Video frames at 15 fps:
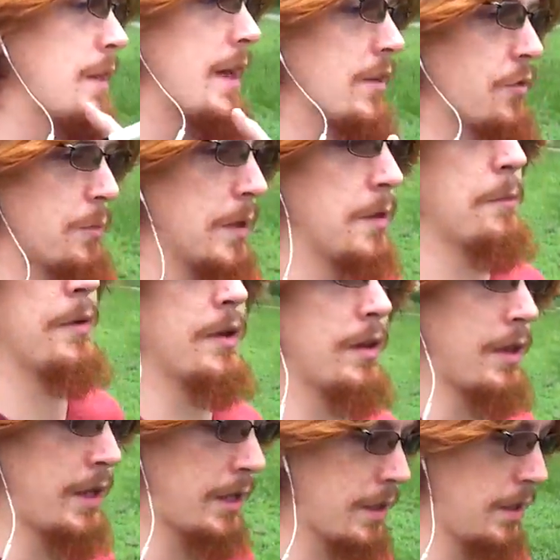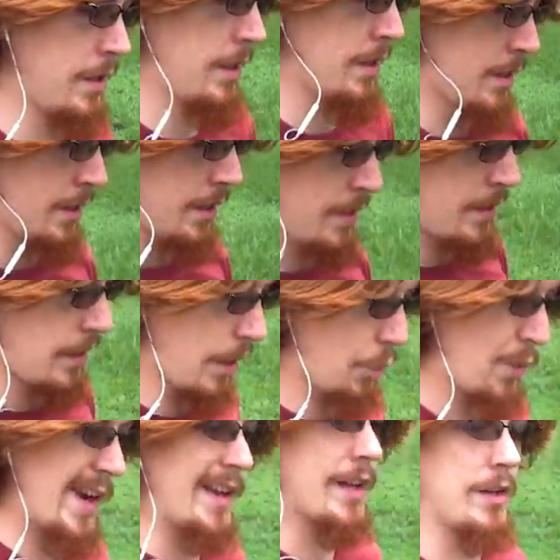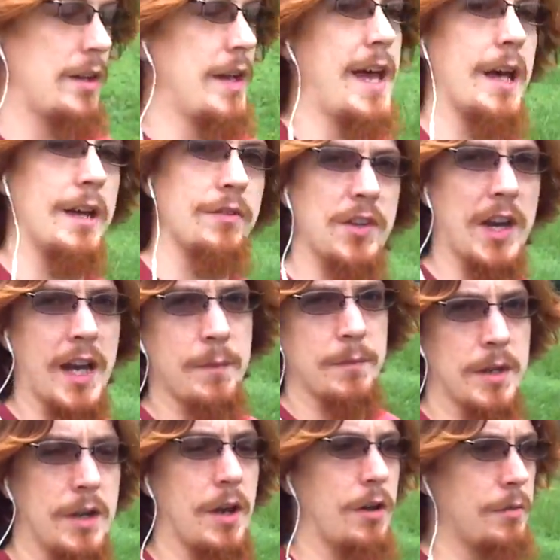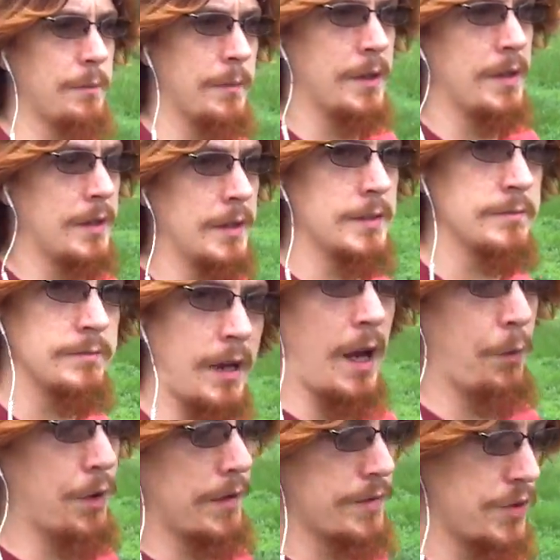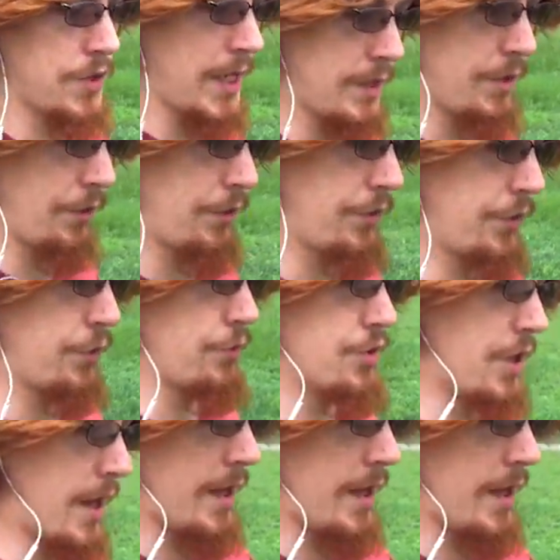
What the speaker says: minute, but, like, a week ahead of time, you know, I would have just had those 2 jobs.